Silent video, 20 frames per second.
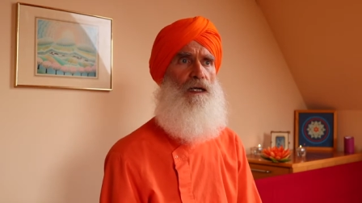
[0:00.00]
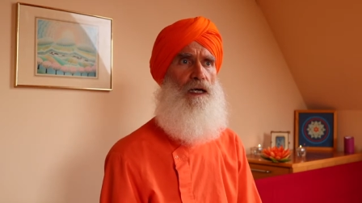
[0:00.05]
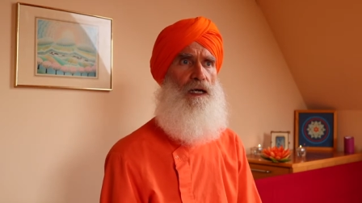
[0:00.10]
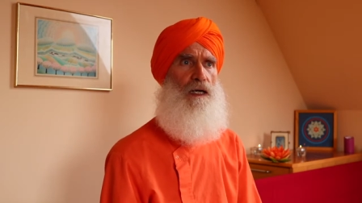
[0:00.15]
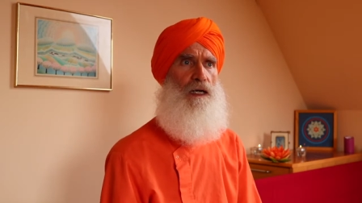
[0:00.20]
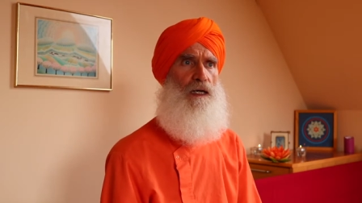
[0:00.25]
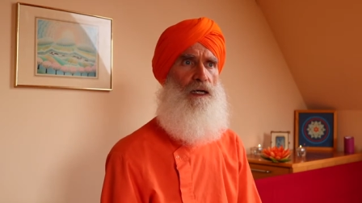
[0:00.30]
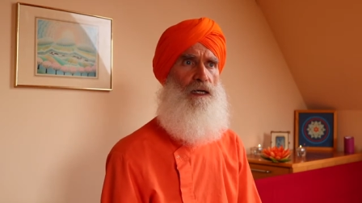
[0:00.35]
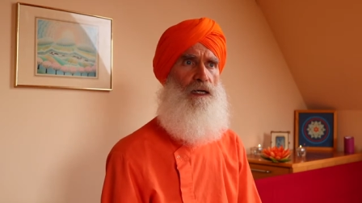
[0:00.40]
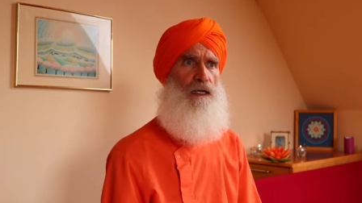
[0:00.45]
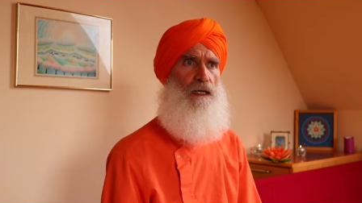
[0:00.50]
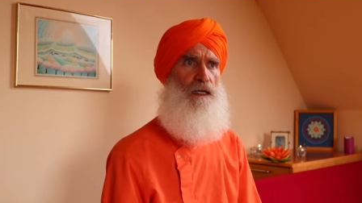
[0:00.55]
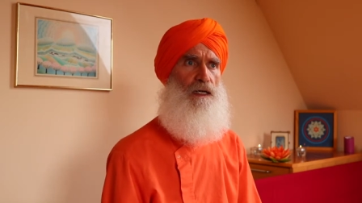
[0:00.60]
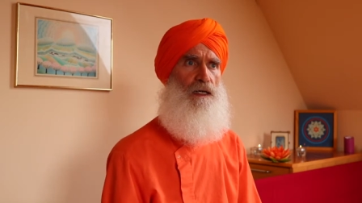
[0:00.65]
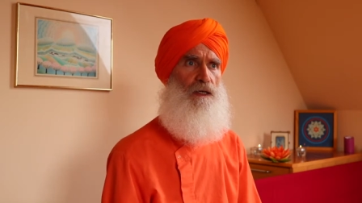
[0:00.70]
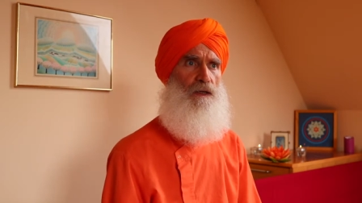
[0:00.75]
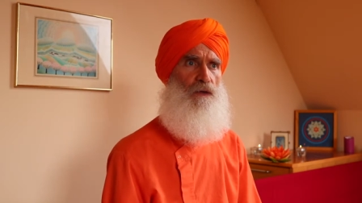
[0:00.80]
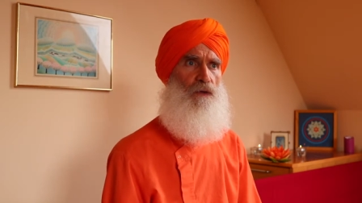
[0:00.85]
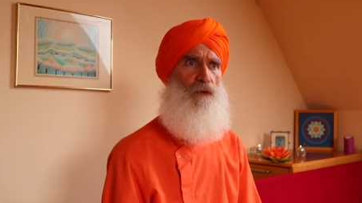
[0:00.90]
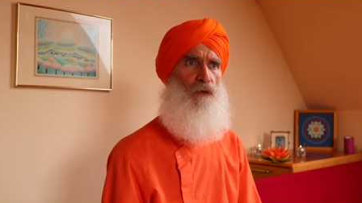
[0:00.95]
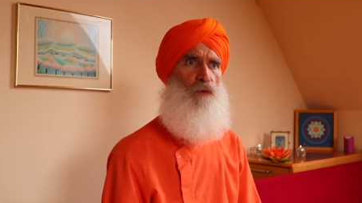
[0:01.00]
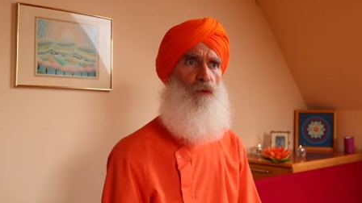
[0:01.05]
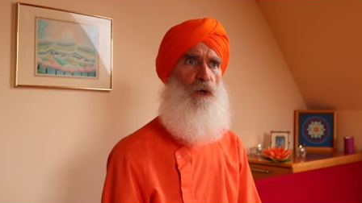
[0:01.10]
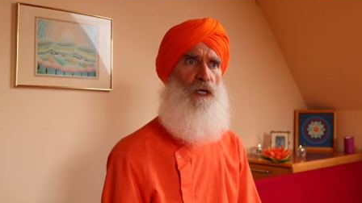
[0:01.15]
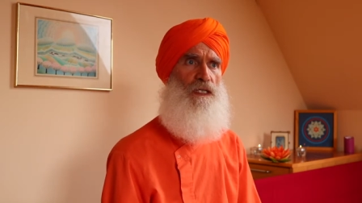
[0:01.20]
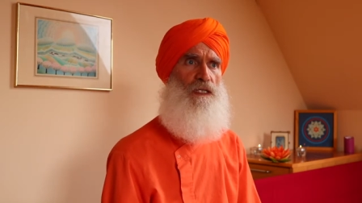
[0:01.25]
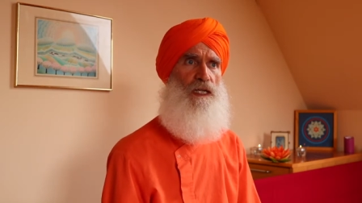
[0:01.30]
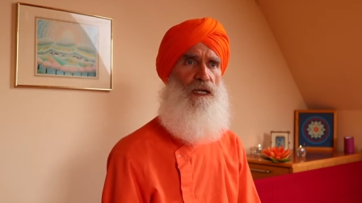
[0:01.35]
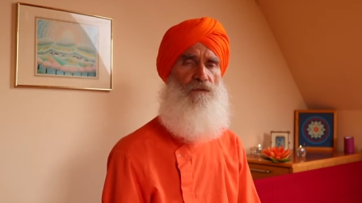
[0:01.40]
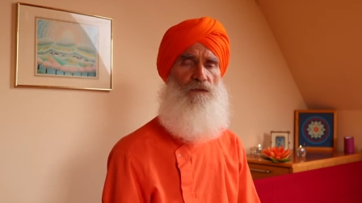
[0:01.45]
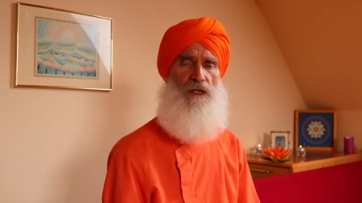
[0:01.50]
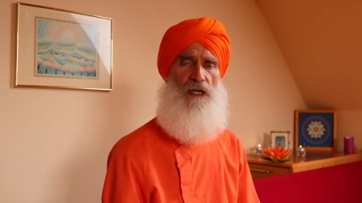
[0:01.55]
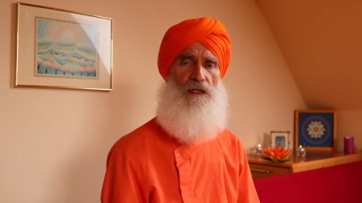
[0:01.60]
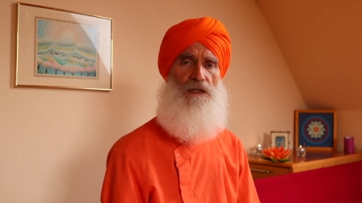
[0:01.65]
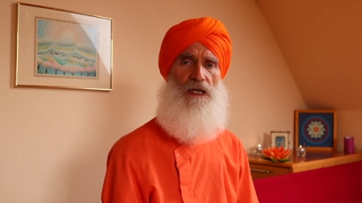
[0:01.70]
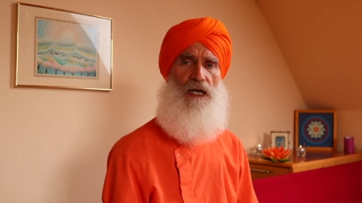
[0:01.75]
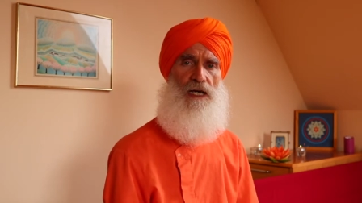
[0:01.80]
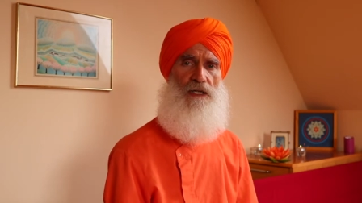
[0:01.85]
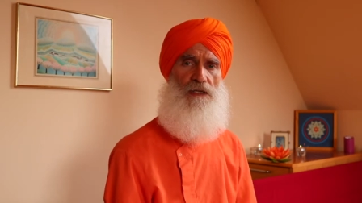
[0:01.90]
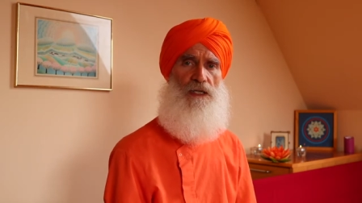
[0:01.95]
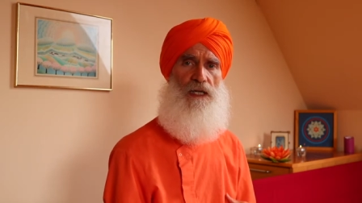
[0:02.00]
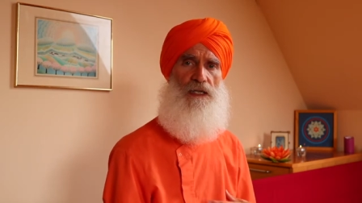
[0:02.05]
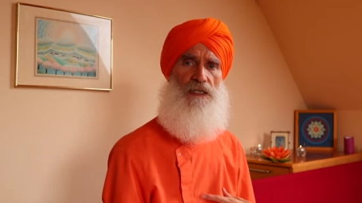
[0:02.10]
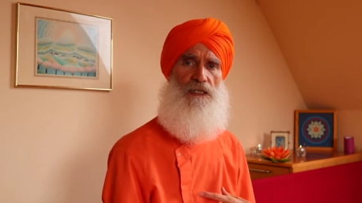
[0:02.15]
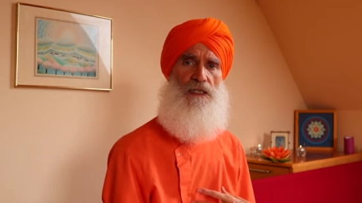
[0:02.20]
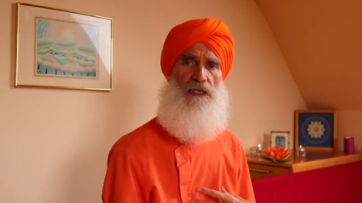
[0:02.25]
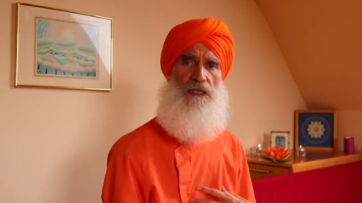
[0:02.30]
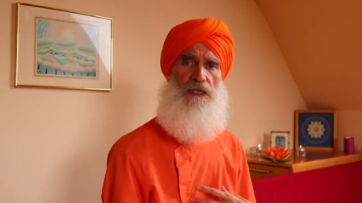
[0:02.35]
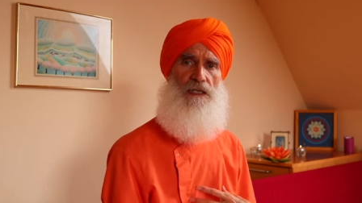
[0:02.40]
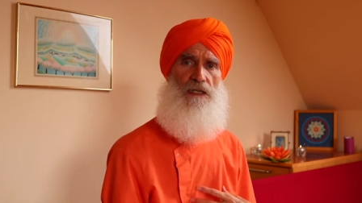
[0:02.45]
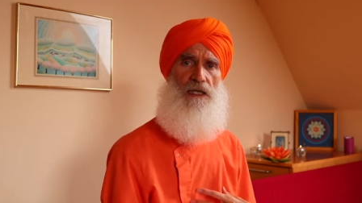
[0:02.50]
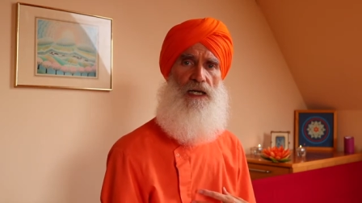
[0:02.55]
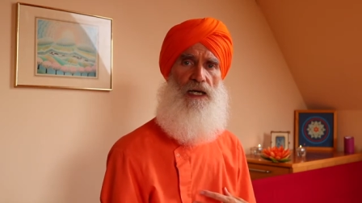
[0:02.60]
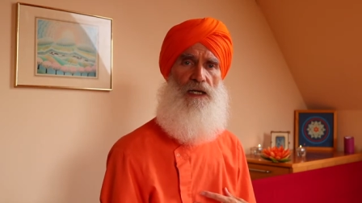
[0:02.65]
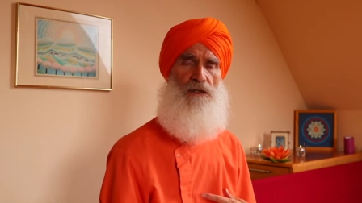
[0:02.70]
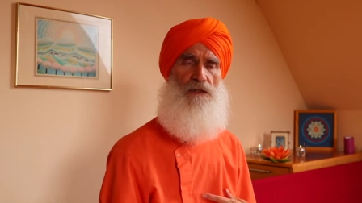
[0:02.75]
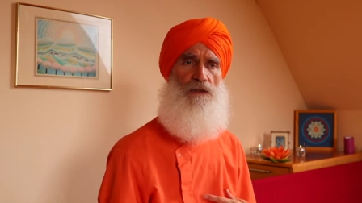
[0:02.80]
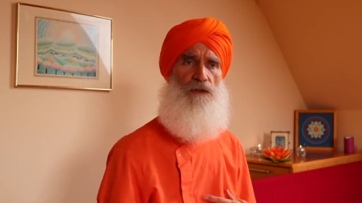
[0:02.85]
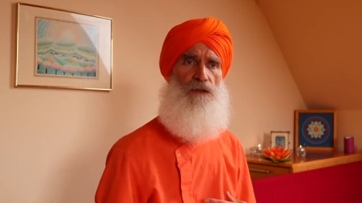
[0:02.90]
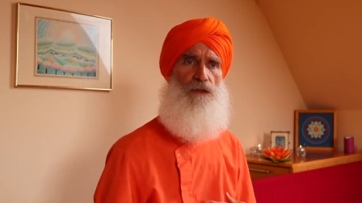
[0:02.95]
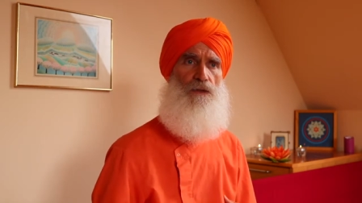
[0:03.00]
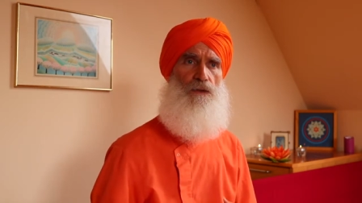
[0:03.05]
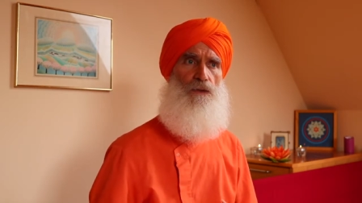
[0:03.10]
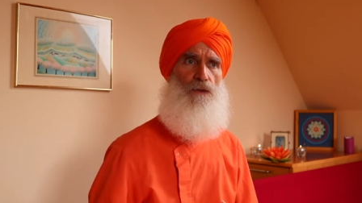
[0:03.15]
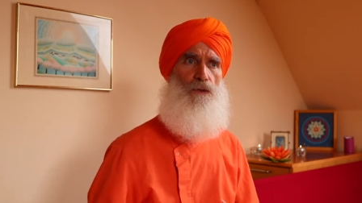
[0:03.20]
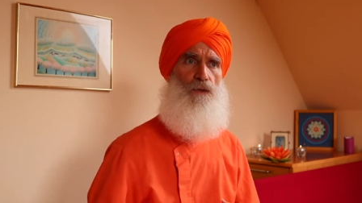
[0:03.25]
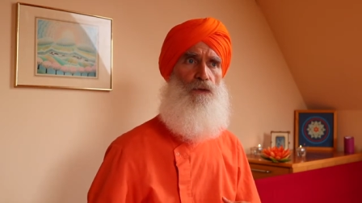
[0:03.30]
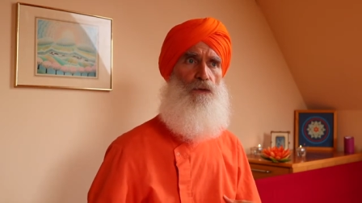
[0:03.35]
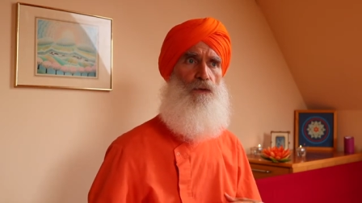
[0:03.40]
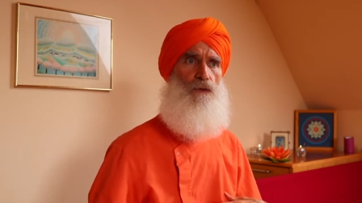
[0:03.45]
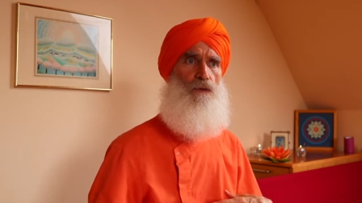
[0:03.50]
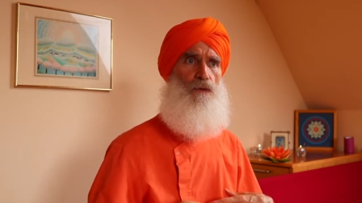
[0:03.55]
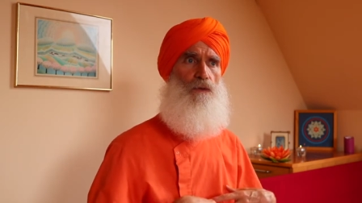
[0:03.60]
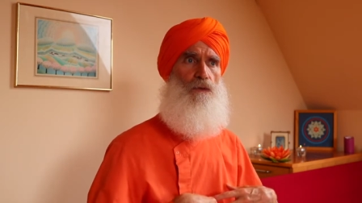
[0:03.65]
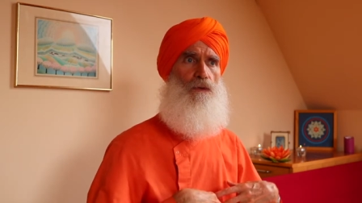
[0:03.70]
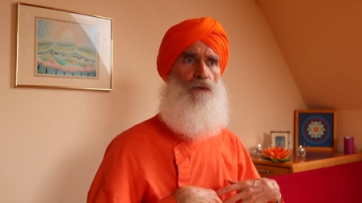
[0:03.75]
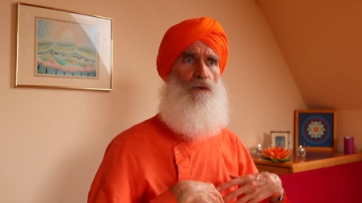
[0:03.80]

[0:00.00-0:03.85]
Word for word: uh, once I've done that nicely, then to